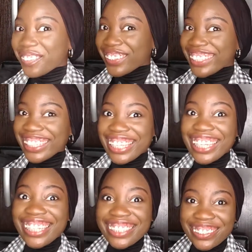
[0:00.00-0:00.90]
one in
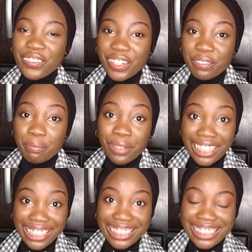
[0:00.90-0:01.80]
case you have
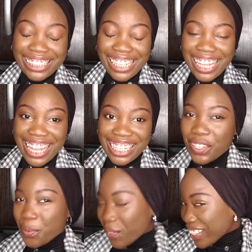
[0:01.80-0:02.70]
plates
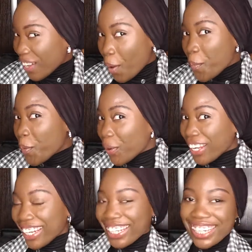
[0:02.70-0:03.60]
and you want that
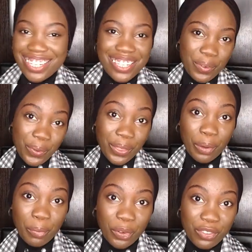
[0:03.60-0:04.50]
bun. That's what
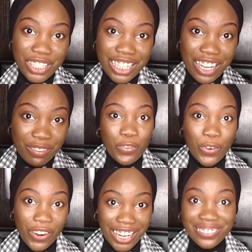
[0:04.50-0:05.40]
that puff stands
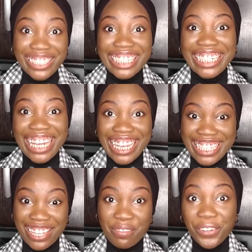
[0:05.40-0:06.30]
for. Really
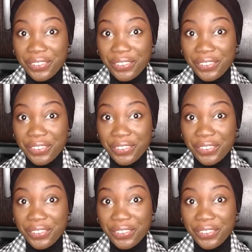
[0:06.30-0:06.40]
nice and very